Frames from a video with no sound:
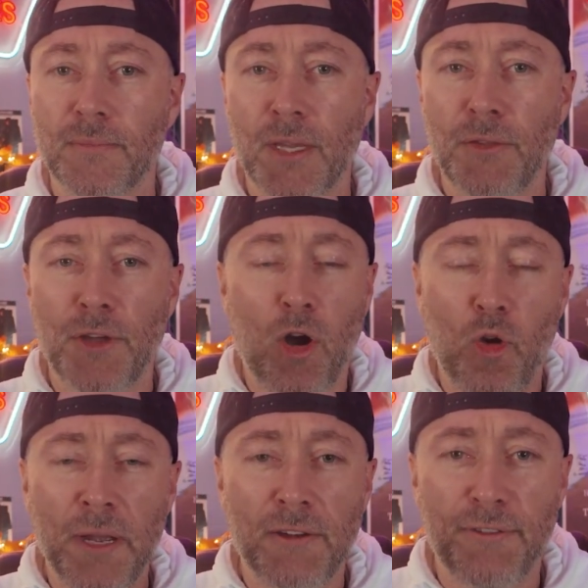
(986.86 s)
The
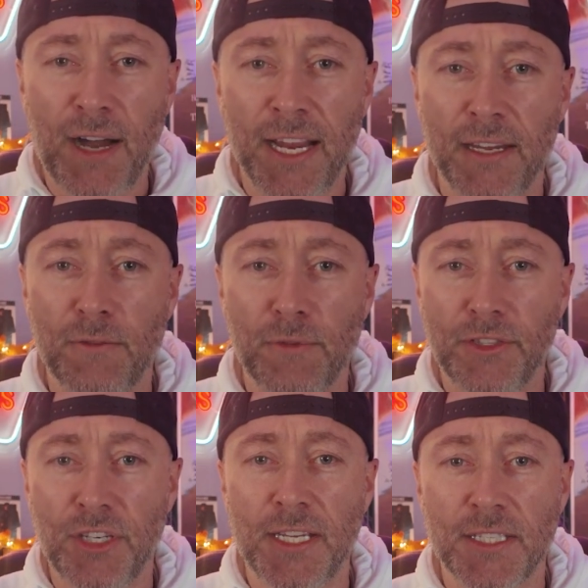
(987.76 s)
whole big fight with
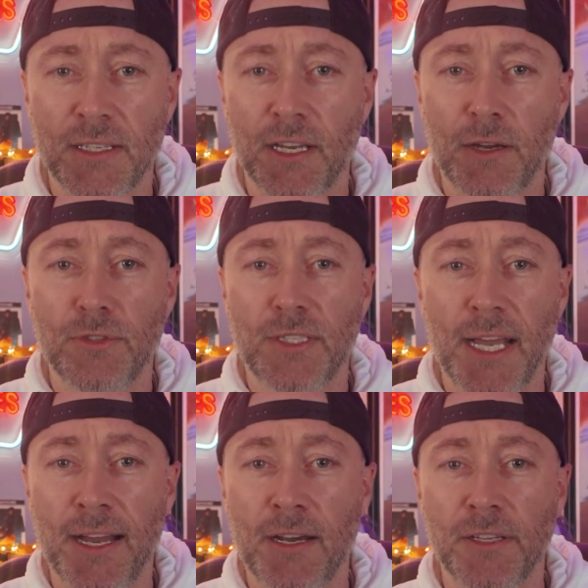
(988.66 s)
Jason goes
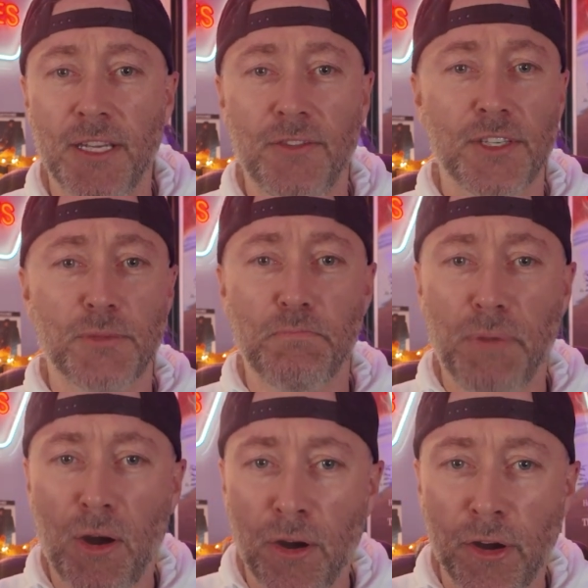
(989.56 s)
down in this
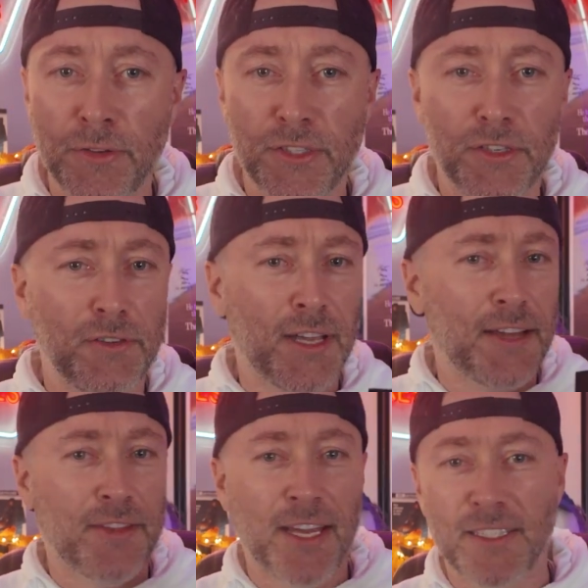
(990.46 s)
barn, so you
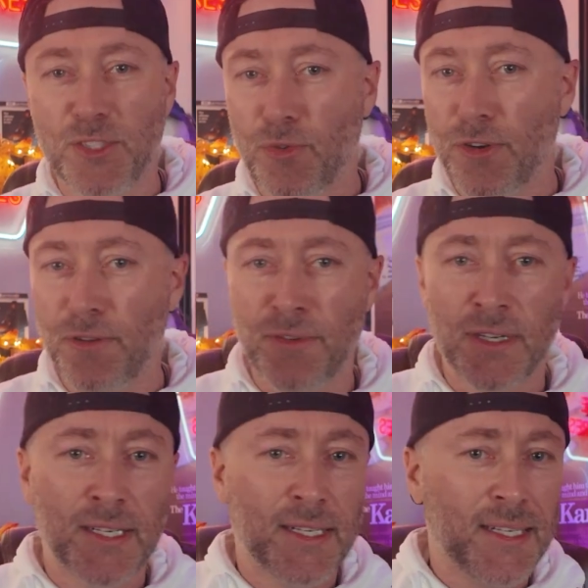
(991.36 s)
got that sort of
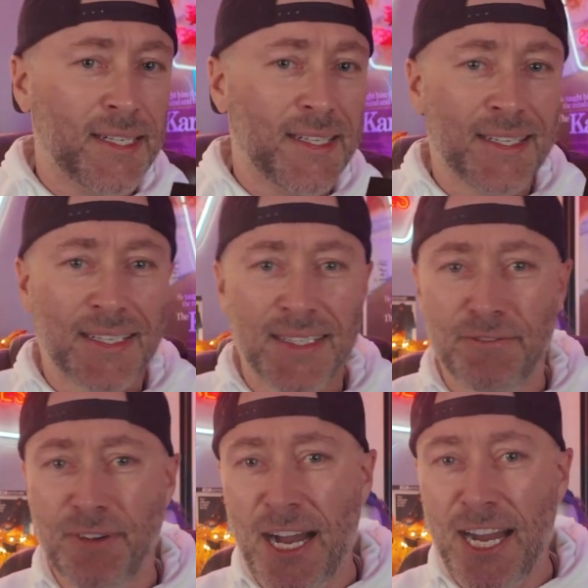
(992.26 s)

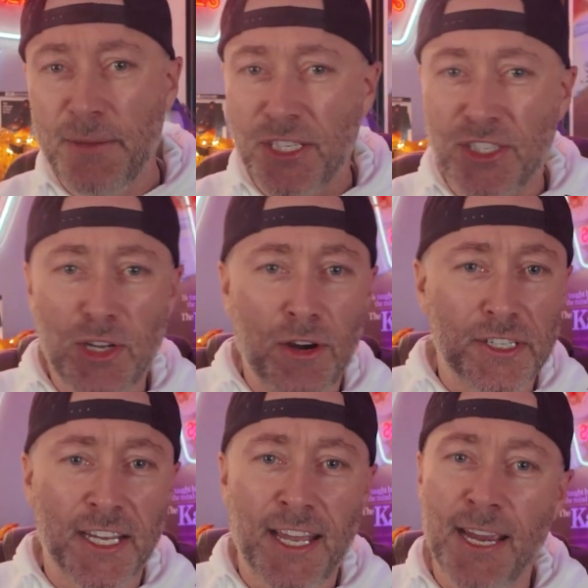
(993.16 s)
vibes. It
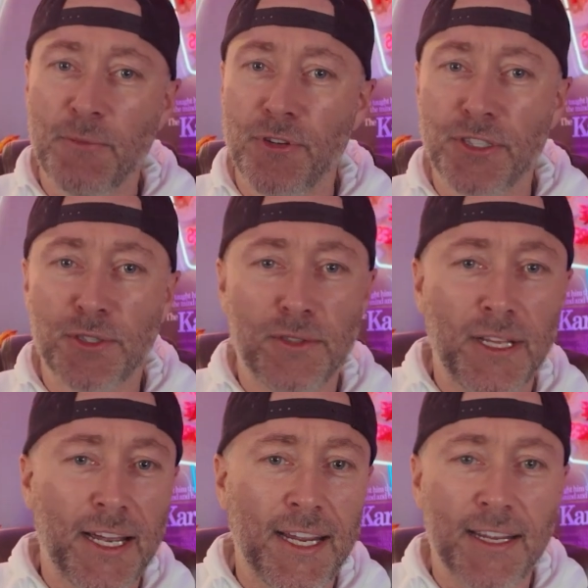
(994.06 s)
starts at Camp Crystal
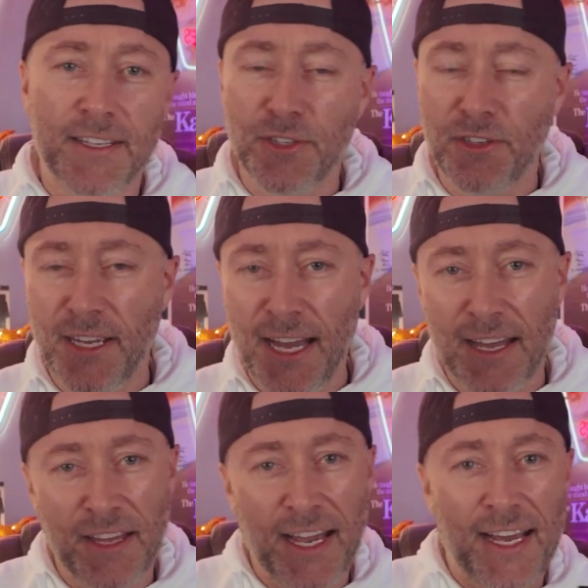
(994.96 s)
Lake, so you
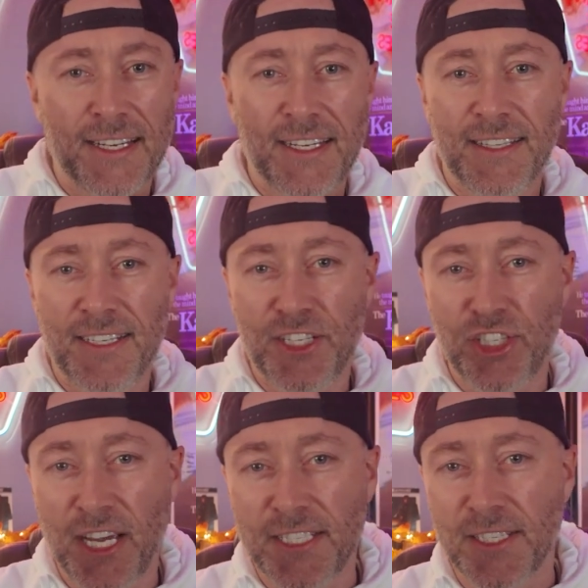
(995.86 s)
got that, and then he
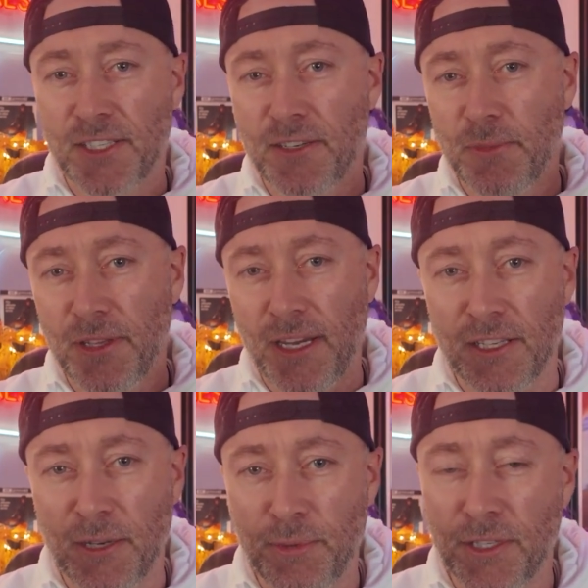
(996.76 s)
chases them, and they
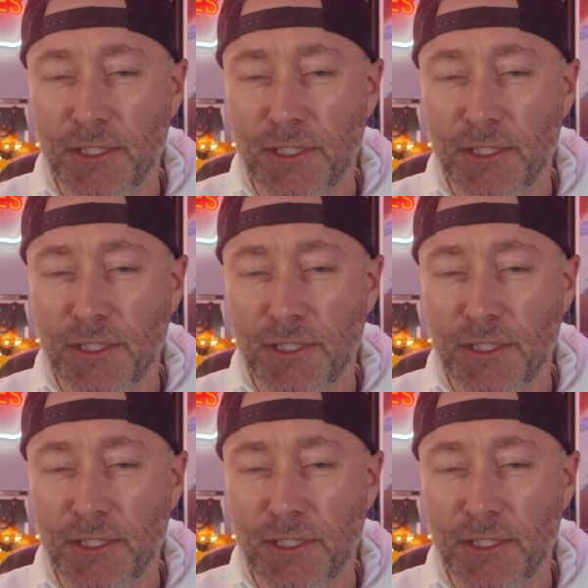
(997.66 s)
end up at this